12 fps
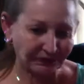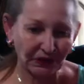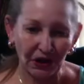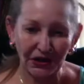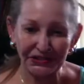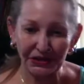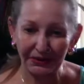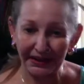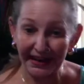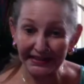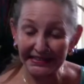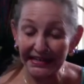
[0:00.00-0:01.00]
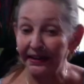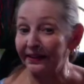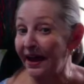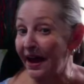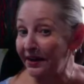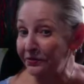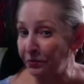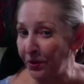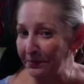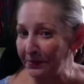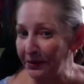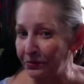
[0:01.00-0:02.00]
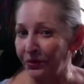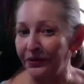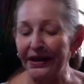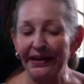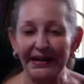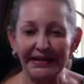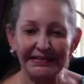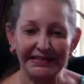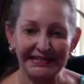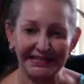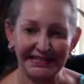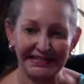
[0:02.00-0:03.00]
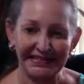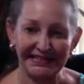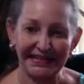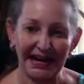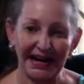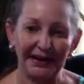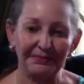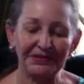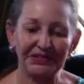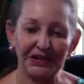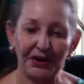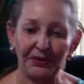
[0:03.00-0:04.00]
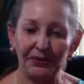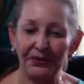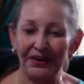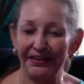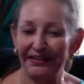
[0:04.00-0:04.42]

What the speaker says: also elected. A lot of women were elected this time. So